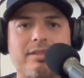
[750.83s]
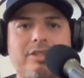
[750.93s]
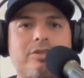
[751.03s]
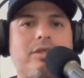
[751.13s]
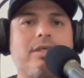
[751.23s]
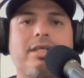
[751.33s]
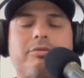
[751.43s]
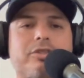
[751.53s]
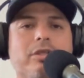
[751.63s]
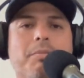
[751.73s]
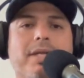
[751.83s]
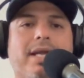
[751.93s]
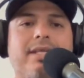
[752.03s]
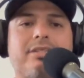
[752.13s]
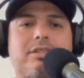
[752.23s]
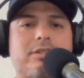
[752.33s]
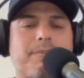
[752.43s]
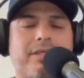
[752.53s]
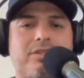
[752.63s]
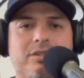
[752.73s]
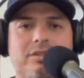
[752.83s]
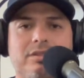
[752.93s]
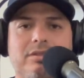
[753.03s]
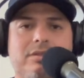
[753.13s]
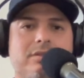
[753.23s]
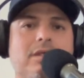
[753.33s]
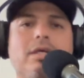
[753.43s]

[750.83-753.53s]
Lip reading: There shouldn't be any suspensions